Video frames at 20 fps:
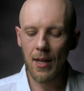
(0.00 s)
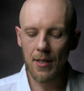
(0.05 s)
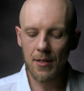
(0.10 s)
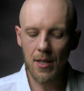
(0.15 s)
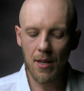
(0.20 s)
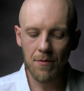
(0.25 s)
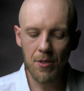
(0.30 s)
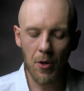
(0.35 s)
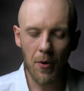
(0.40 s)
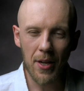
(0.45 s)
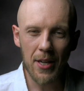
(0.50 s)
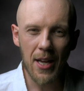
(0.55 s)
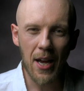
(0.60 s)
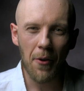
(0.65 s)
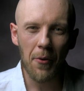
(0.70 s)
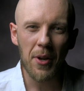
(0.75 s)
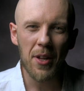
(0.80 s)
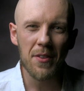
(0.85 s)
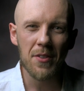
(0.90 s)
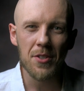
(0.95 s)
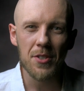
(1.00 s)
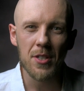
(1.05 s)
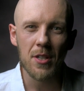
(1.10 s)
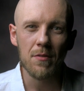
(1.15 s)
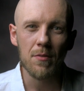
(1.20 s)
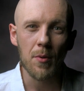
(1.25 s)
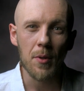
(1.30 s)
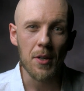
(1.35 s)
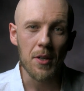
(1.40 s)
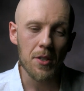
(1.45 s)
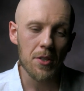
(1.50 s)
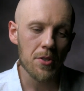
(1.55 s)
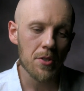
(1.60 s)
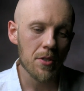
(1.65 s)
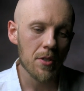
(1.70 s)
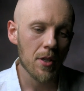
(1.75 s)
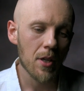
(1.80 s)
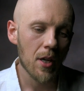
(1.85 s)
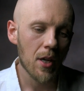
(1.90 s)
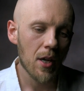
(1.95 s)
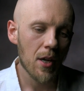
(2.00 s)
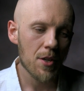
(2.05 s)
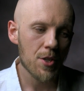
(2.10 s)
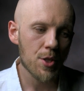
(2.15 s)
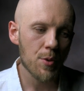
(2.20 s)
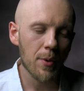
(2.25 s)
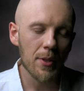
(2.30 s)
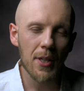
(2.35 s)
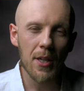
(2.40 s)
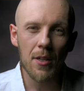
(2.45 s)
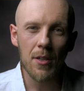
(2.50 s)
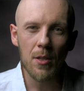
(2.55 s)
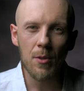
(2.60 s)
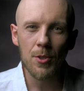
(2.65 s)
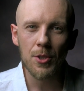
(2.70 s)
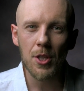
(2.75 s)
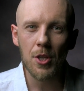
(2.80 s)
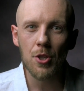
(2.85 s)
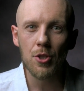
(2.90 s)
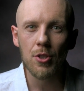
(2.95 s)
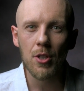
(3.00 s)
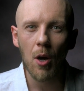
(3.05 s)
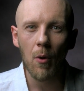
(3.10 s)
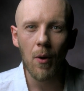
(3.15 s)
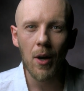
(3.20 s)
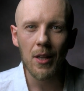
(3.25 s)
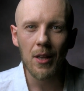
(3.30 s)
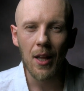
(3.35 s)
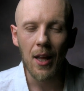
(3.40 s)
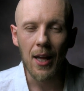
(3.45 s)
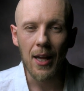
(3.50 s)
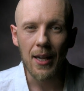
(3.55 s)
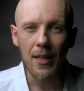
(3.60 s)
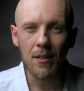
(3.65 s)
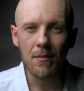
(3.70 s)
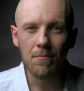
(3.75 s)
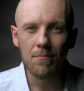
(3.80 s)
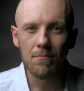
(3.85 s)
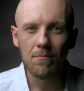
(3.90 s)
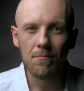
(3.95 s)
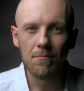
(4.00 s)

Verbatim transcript: They have no idea how any of this stuff works. So what they do is they just go online